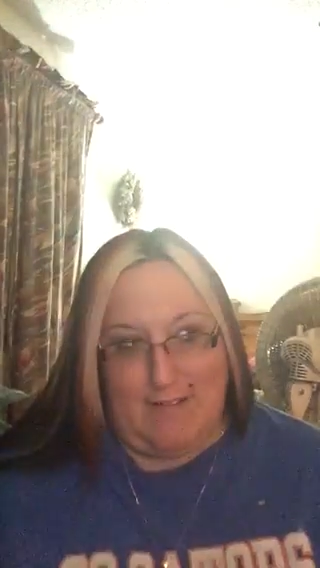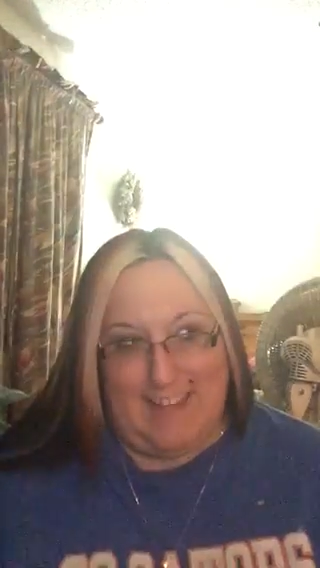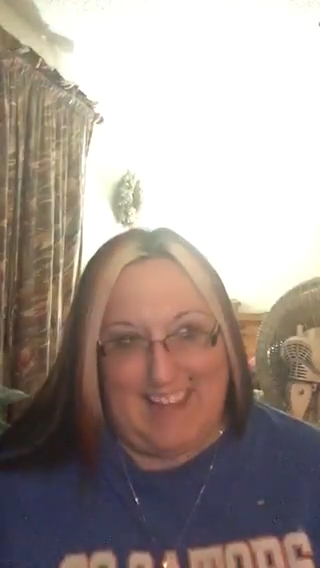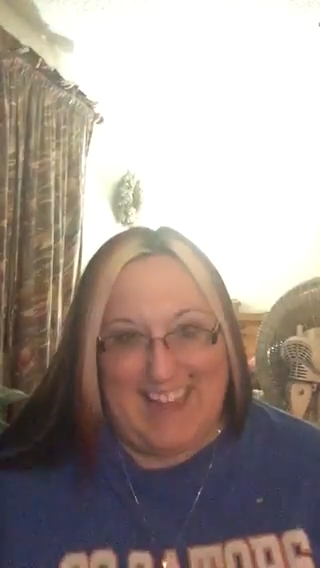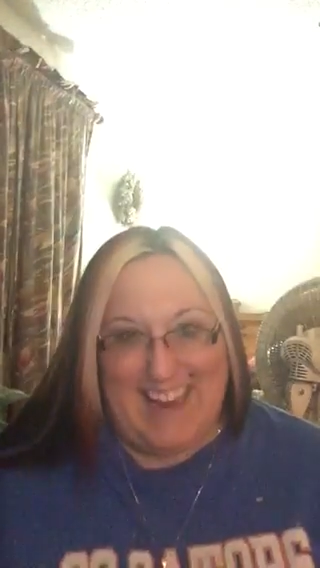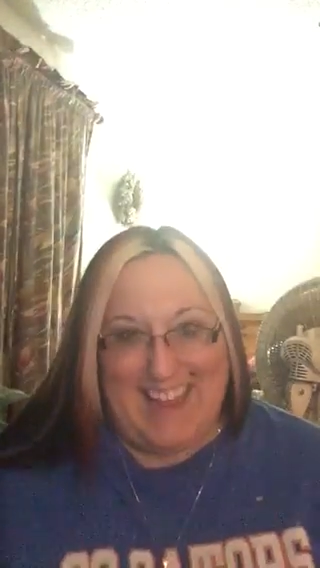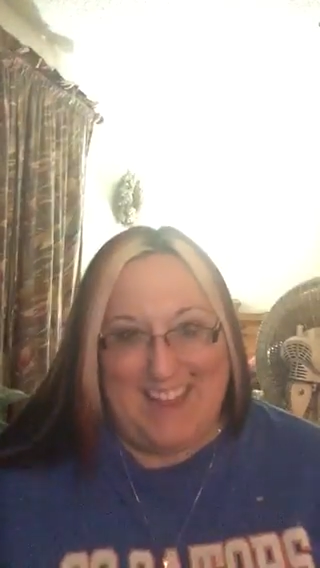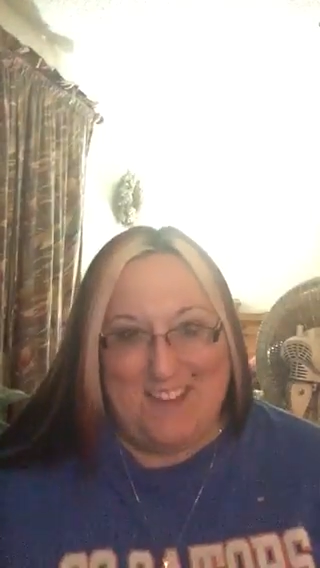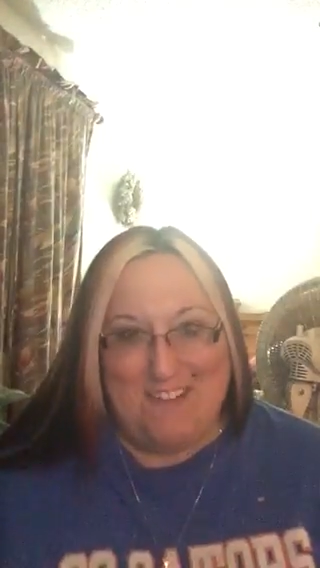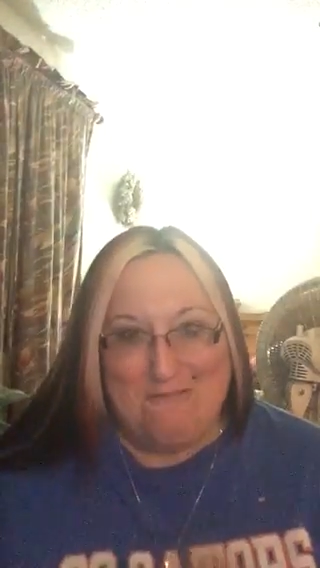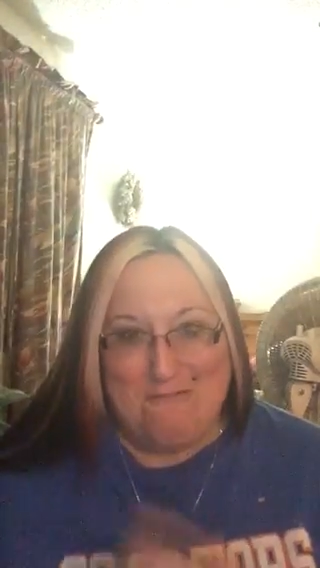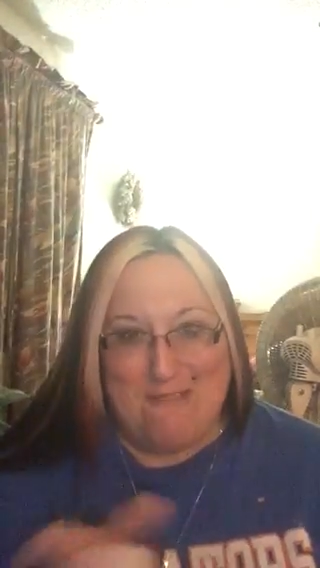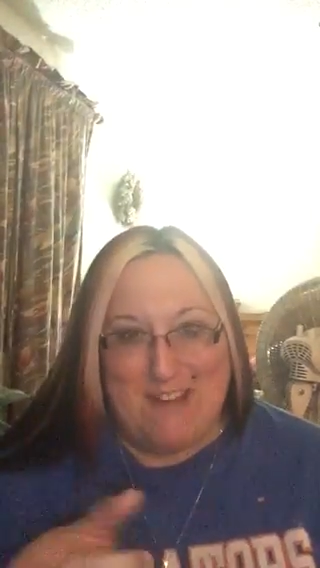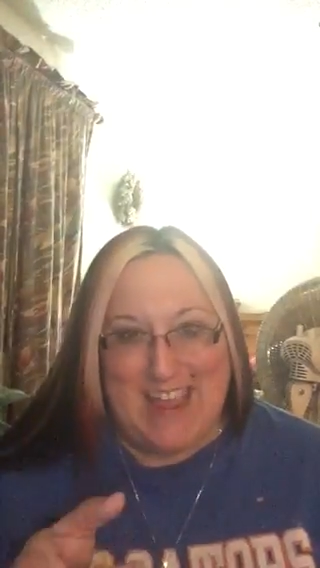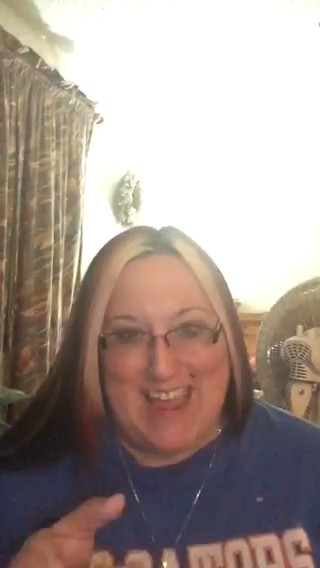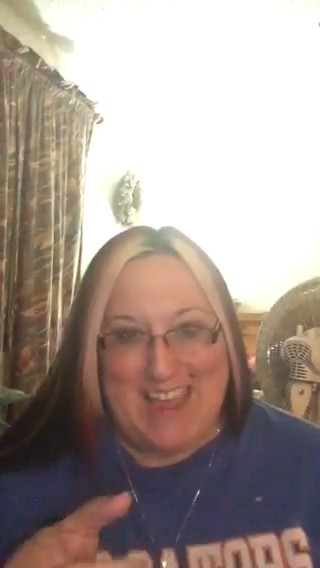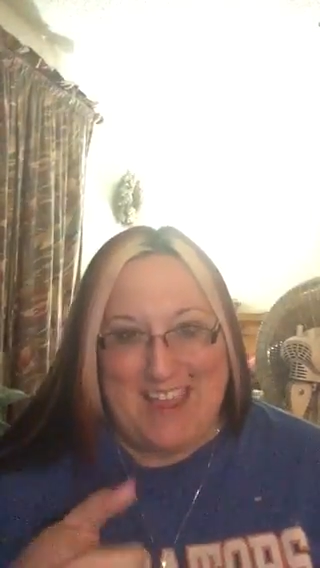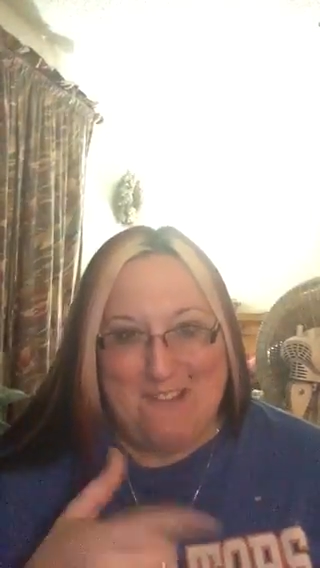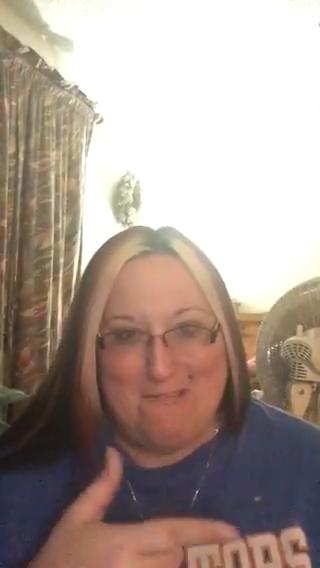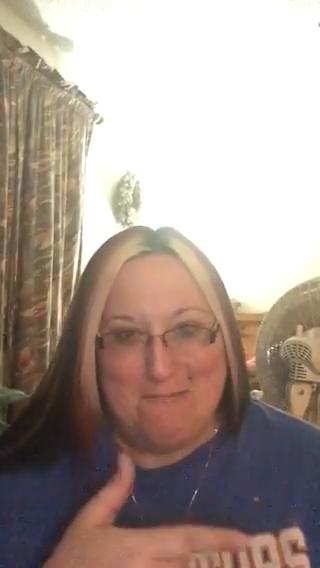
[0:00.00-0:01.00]
Get it?
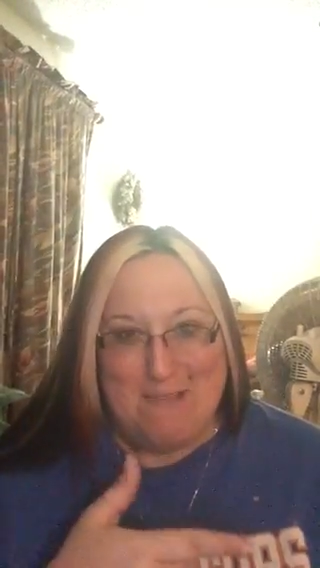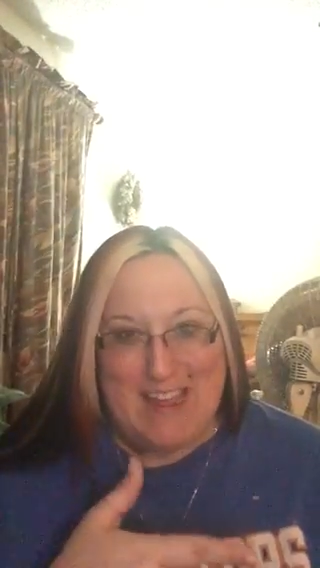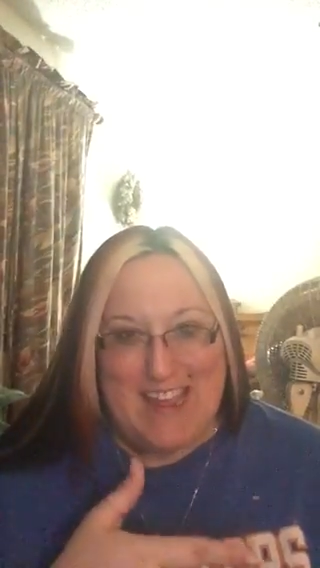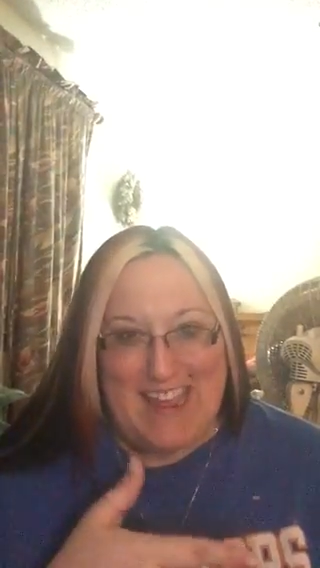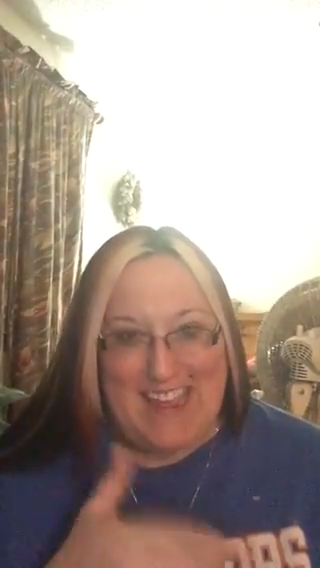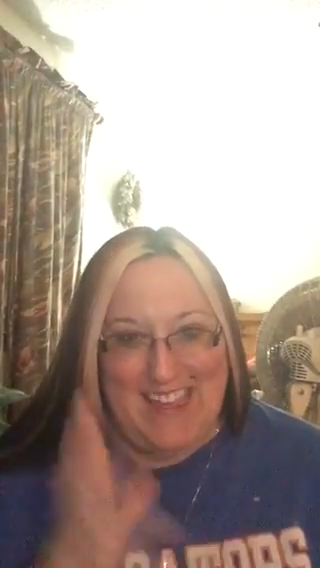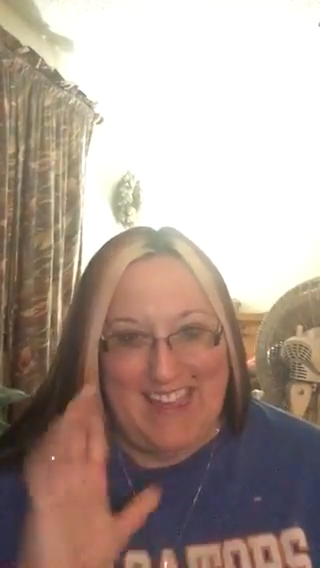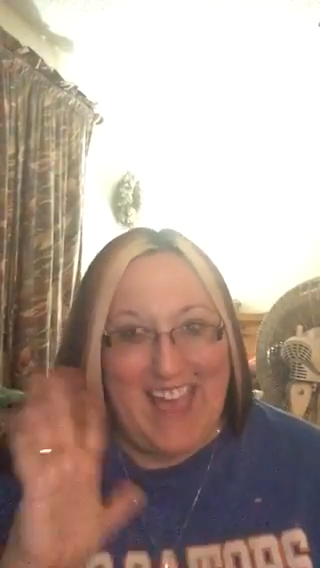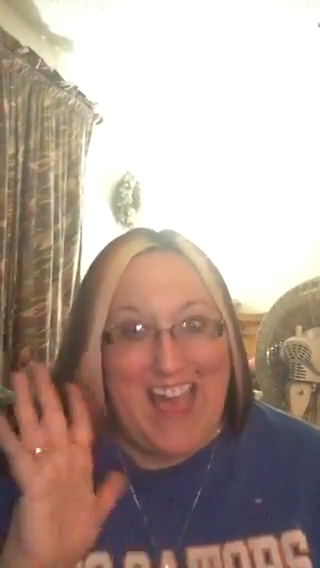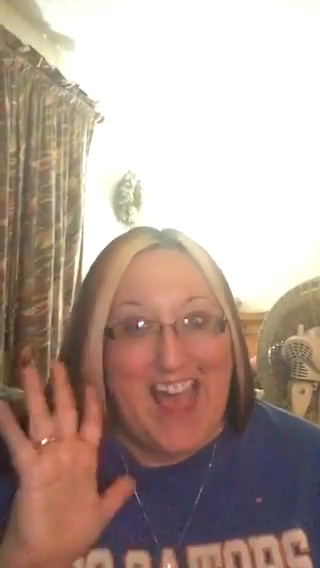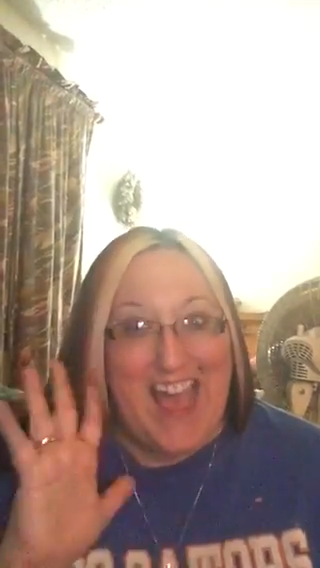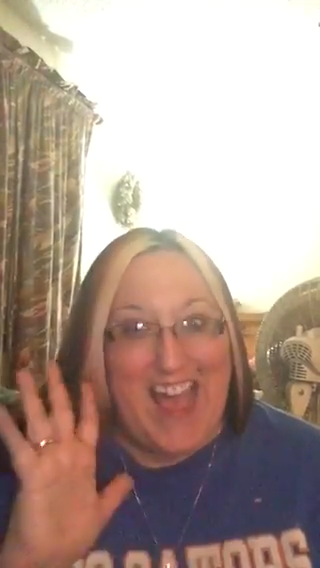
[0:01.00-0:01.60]
Whey, whey.